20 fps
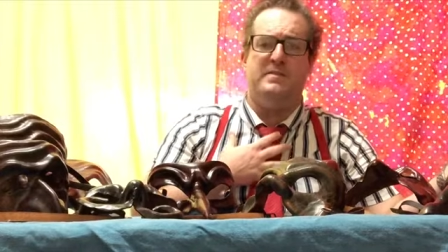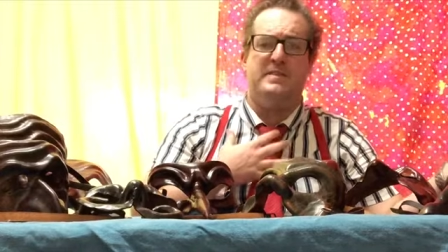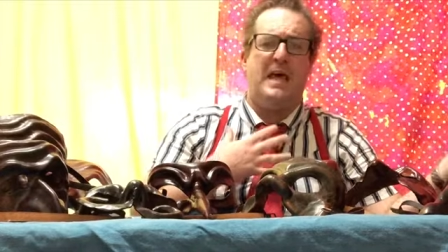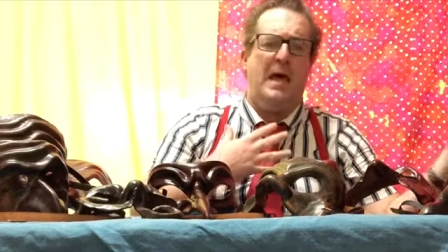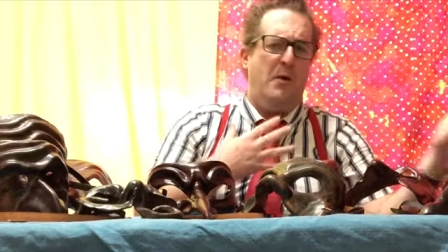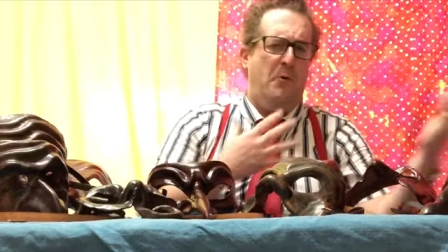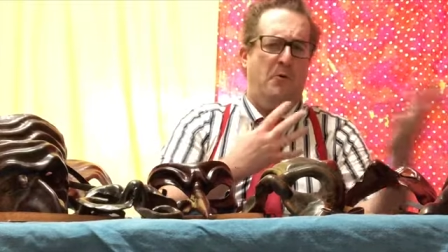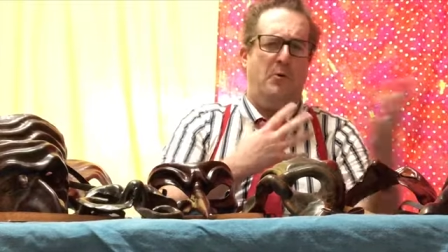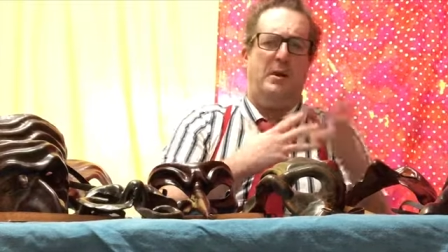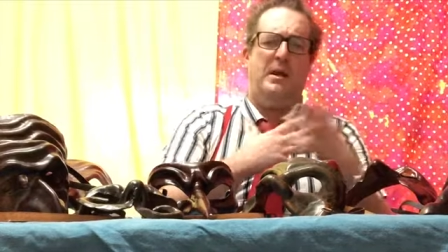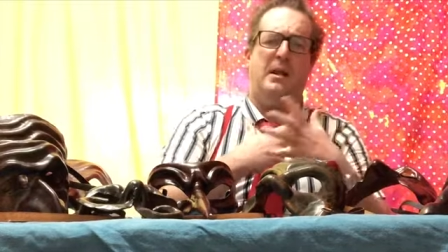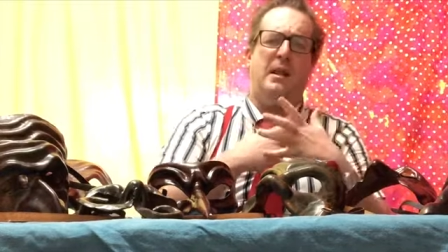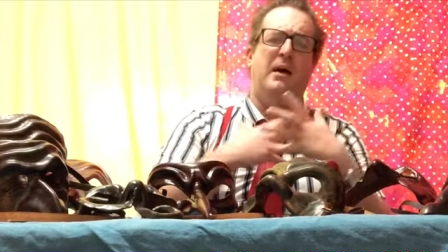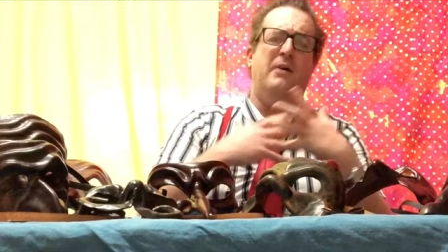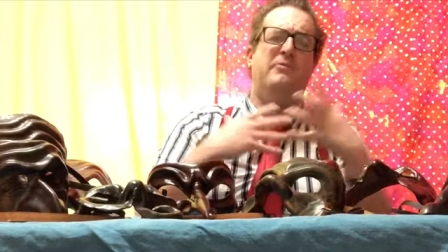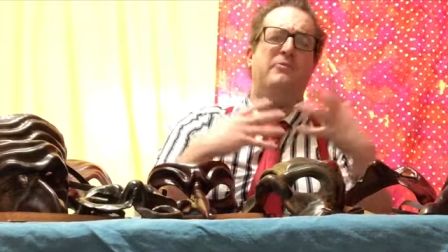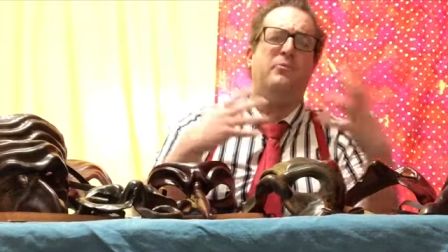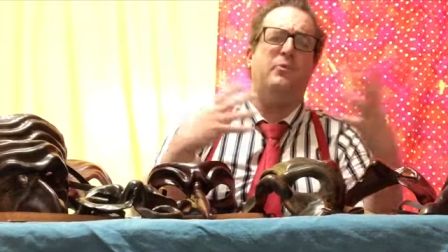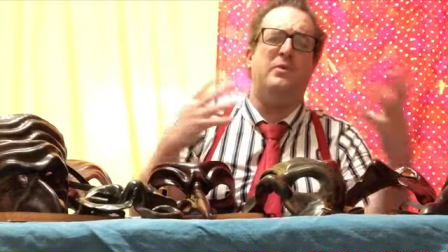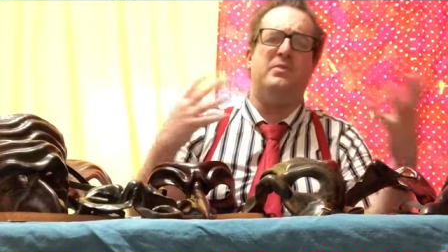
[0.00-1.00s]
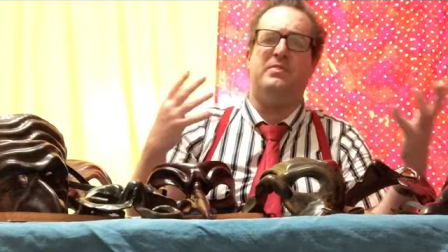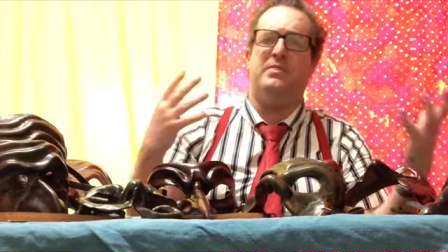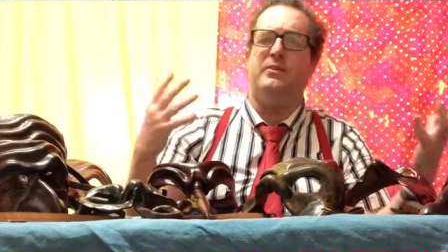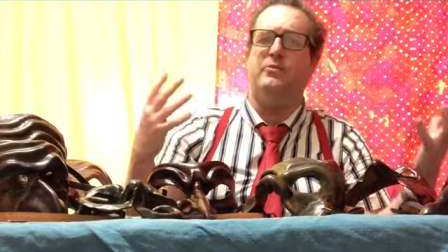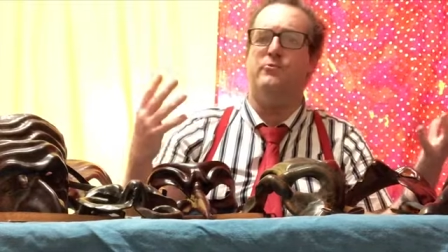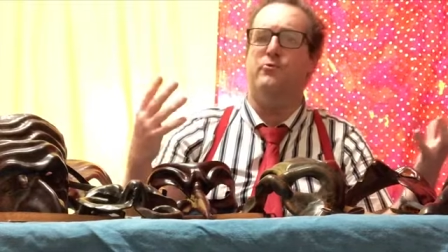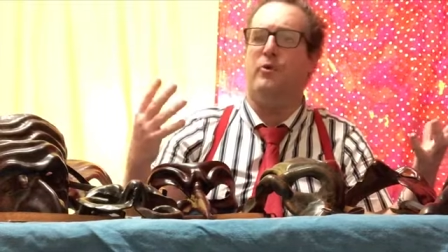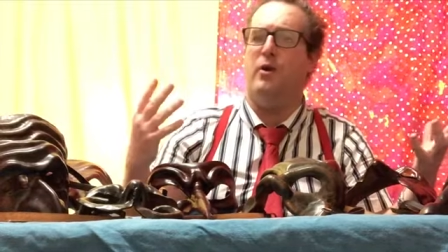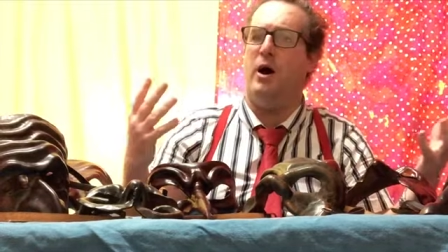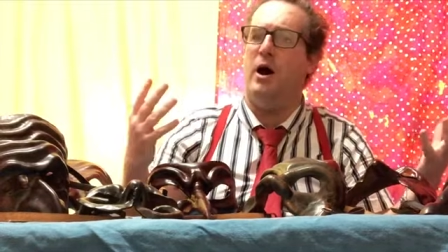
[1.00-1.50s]
They were in love with the
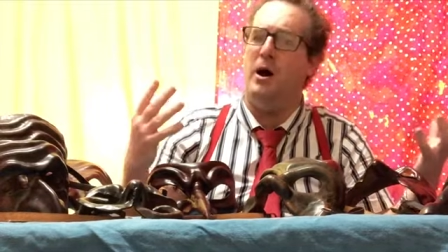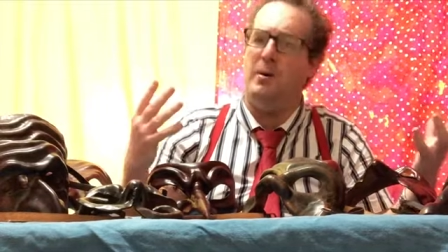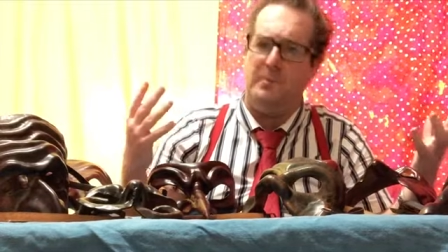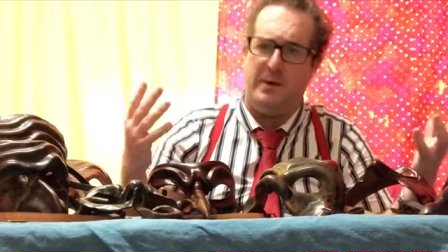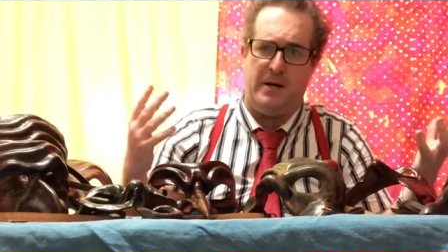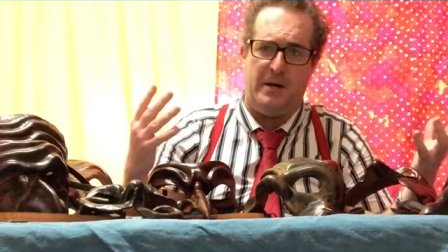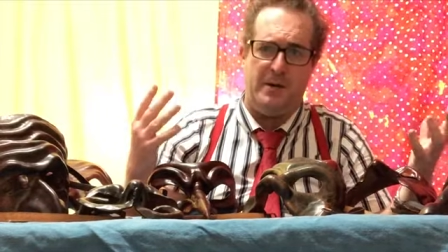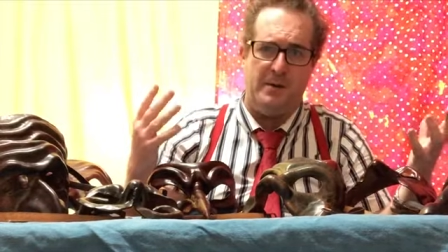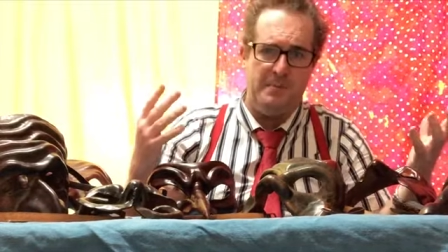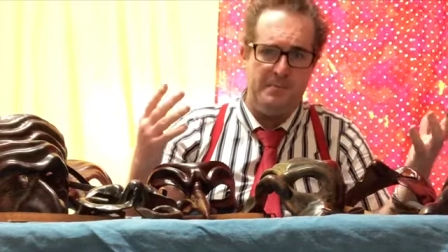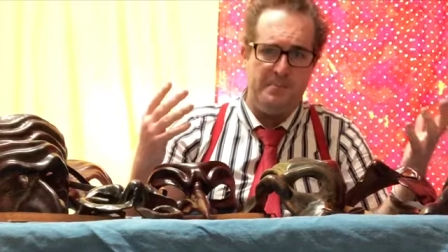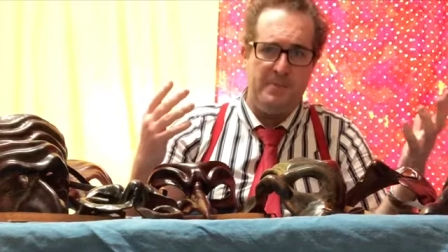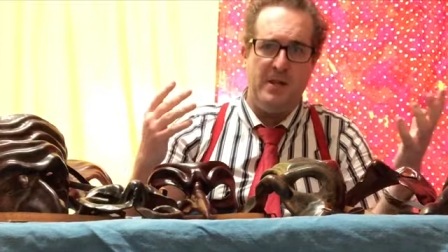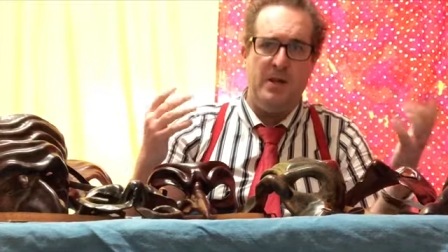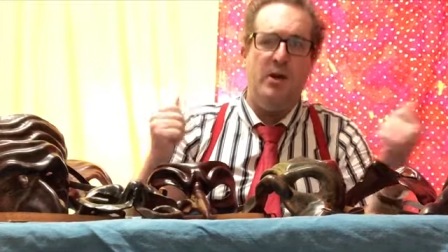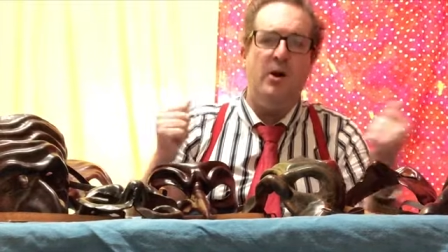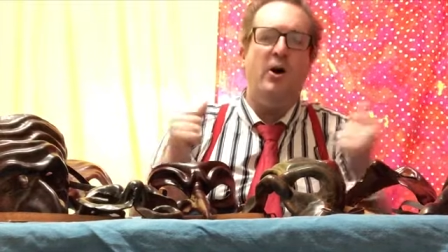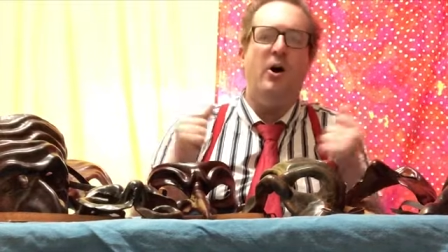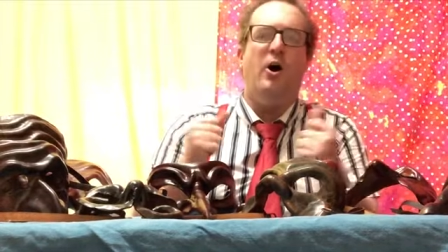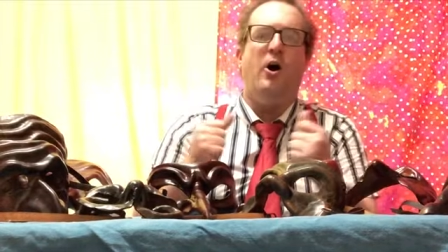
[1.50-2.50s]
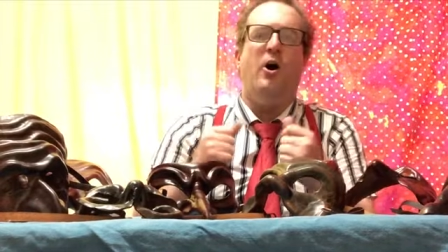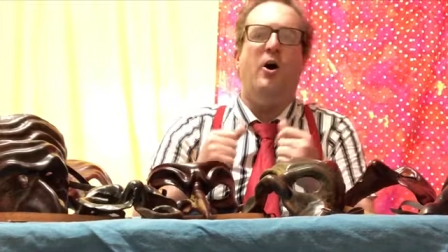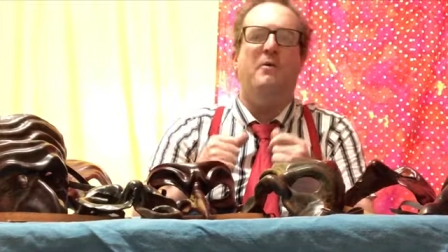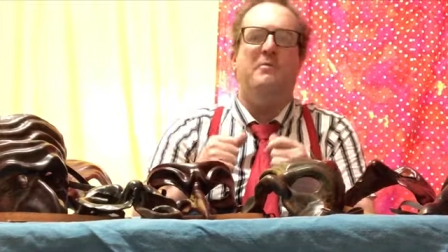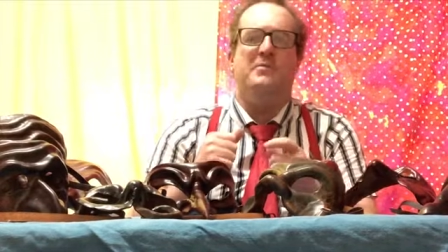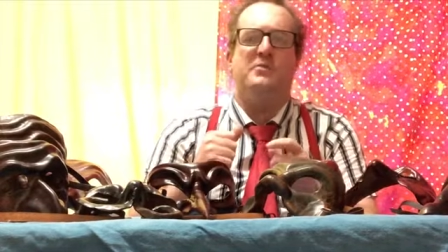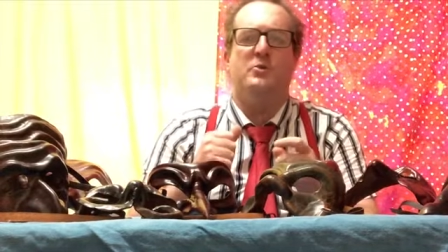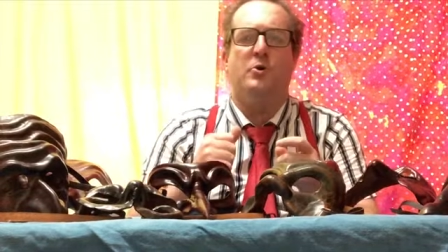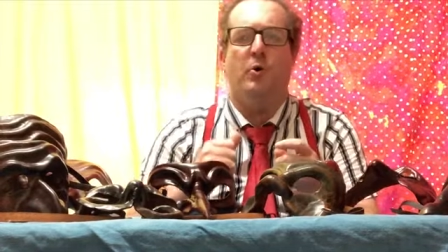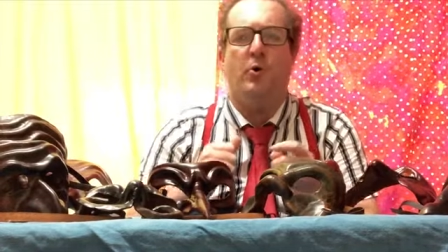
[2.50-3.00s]
drama of
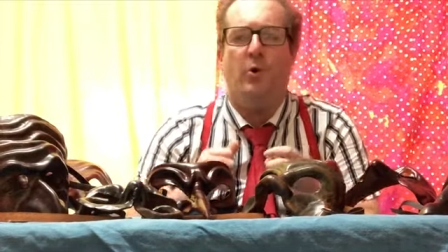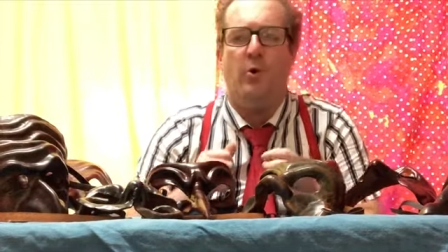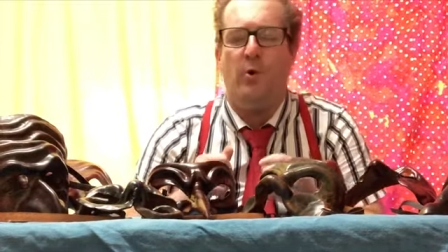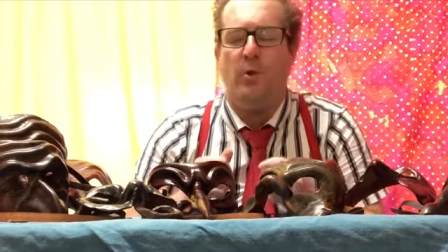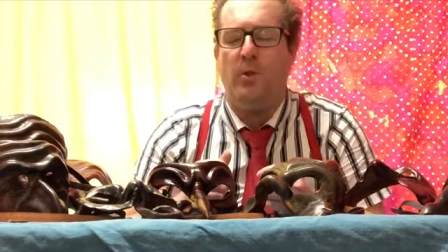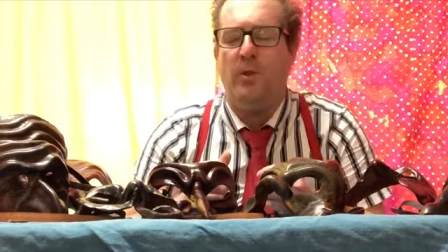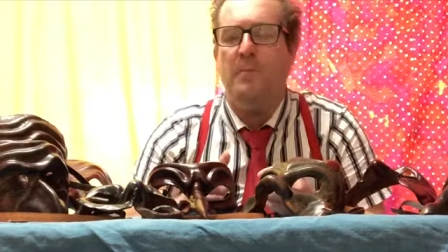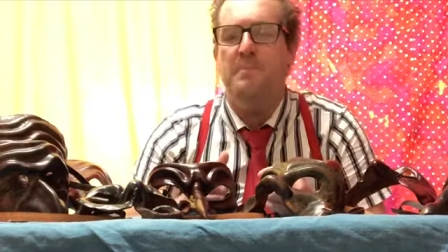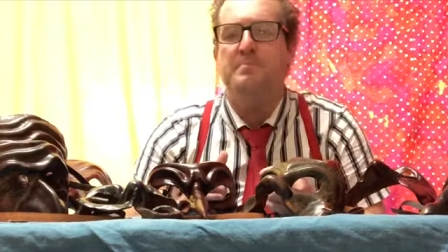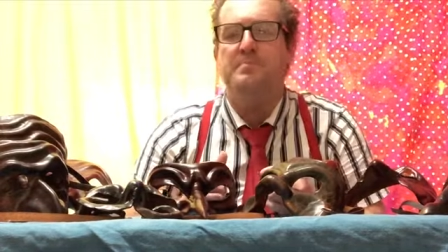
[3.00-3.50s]
it all.